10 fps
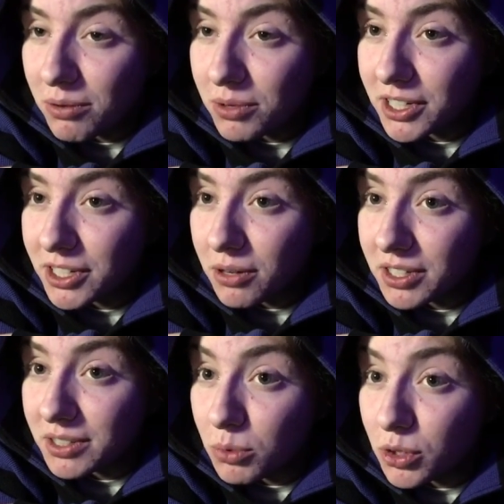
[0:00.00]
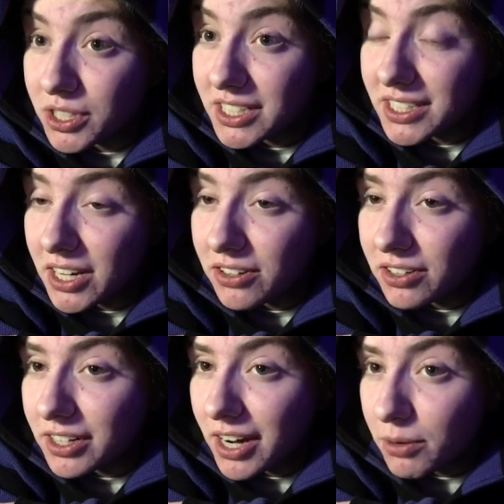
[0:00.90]
we're gonna go into more detail
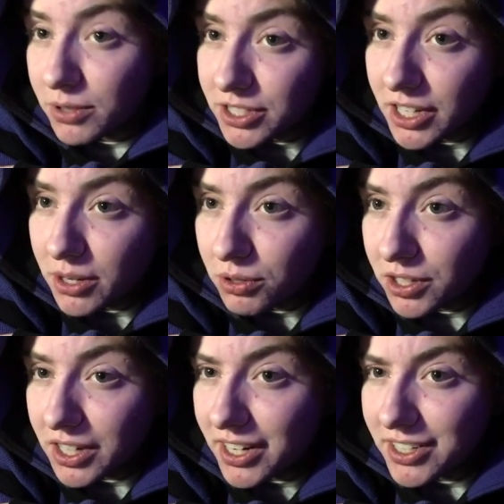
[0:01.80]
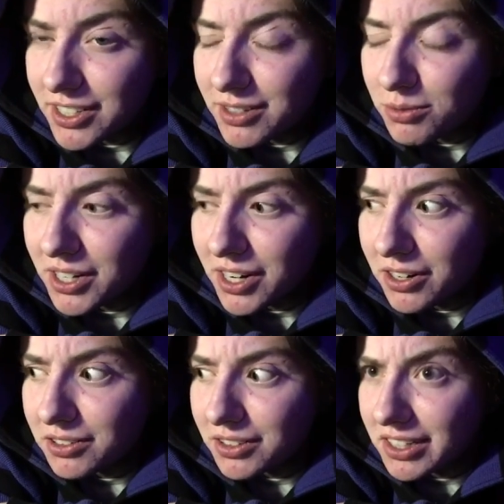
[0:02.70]
on how we stay organized and what our